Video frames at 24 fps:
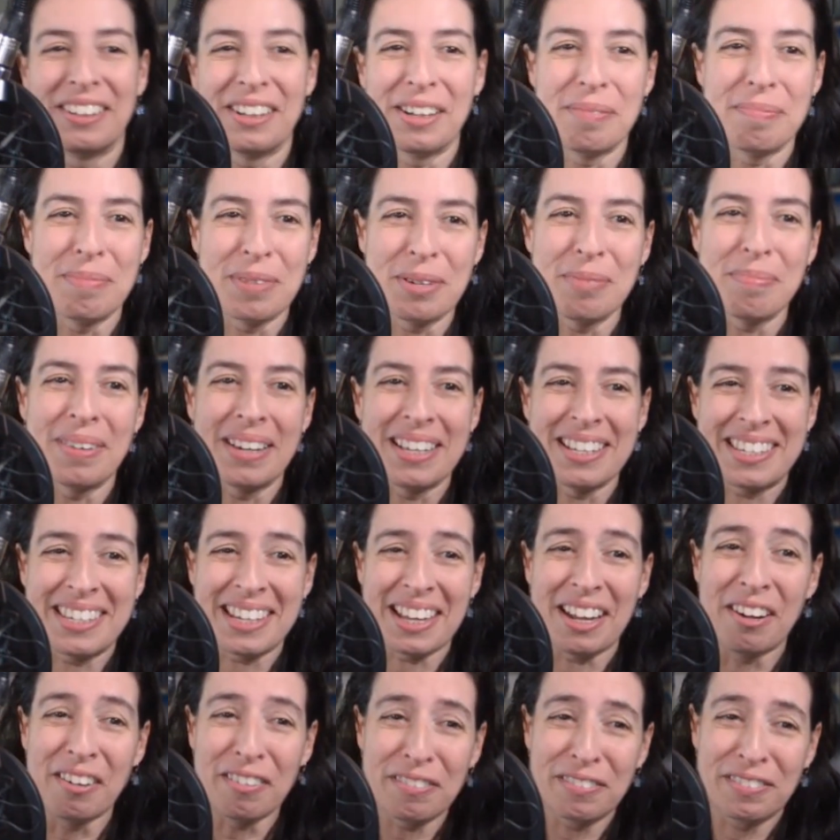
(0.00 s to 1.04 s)
unmute
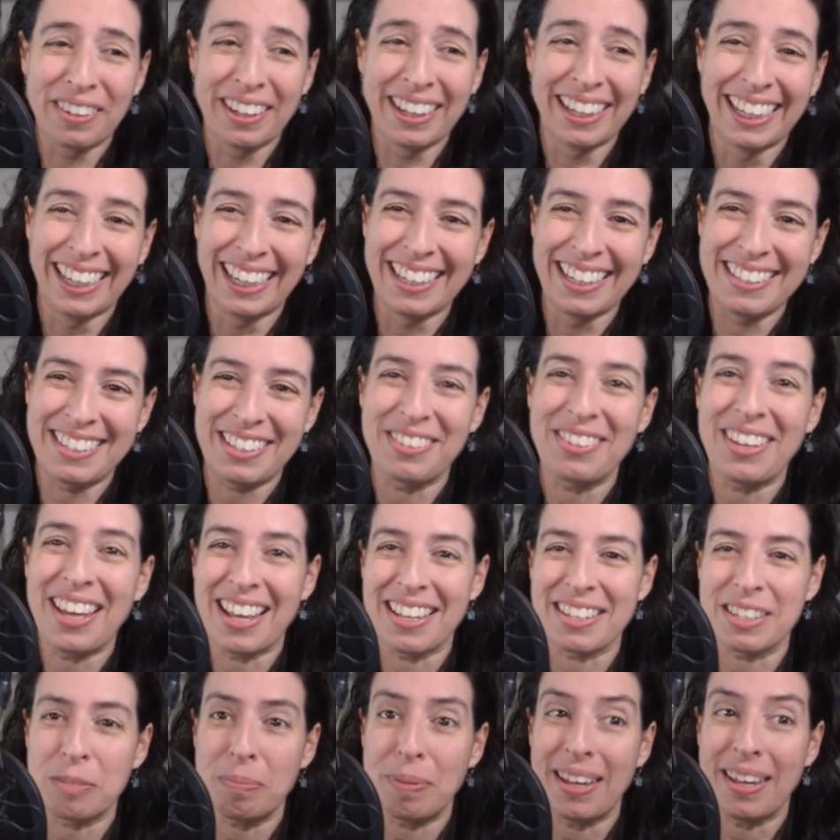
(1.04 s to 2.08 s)
myself. So
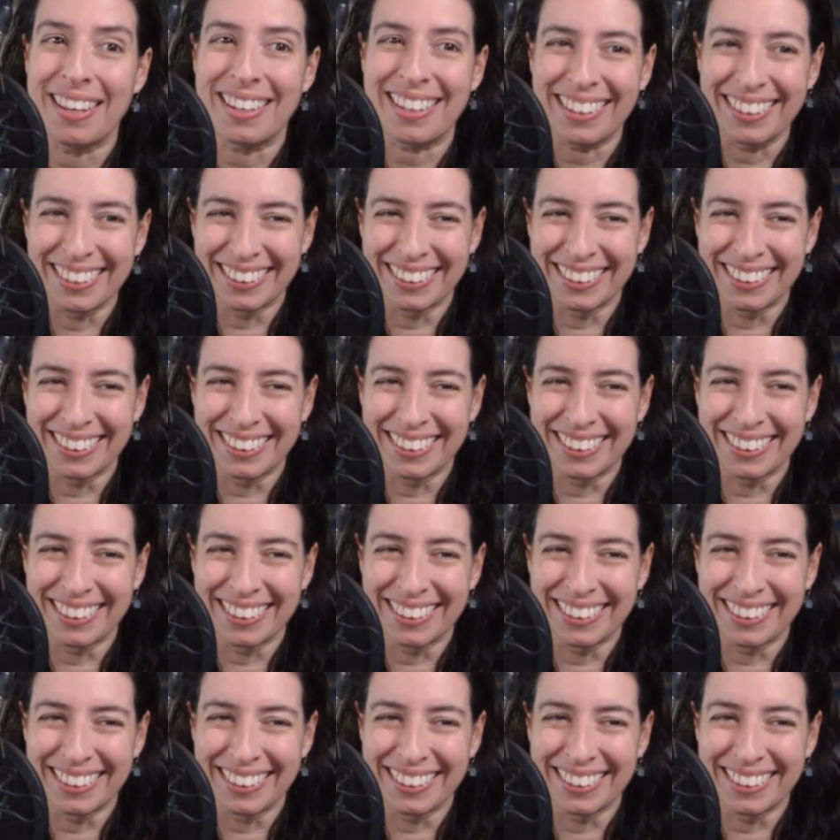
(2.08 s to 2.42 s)
yeah, speak.